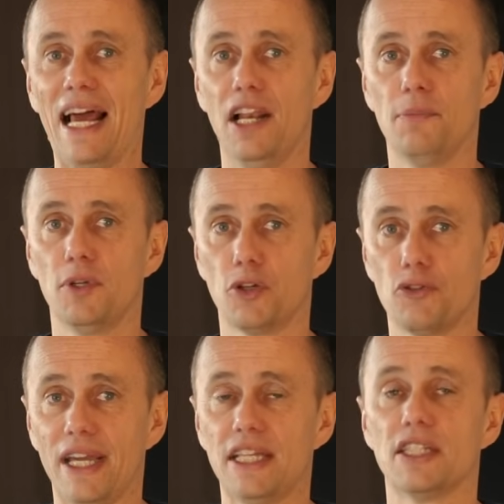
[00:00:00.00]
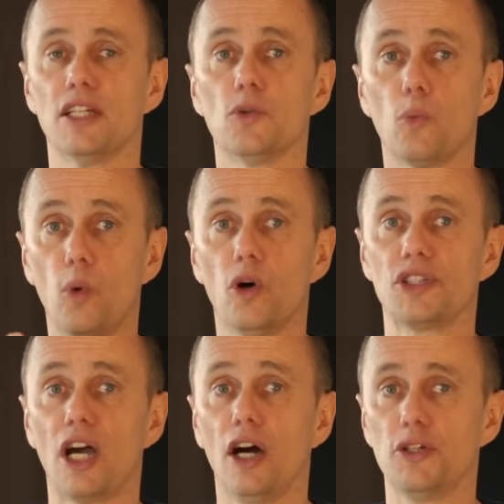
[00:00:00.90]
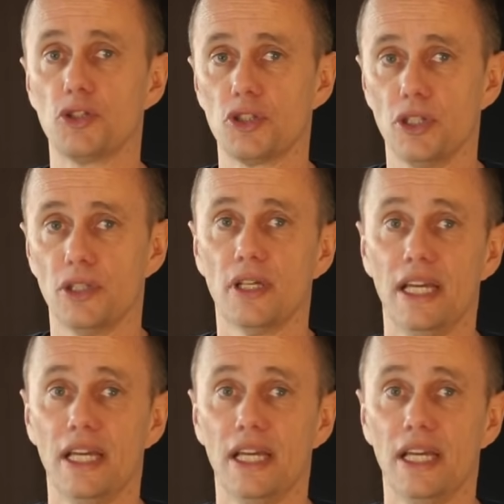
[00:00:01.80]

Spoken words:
element created was hydrogen.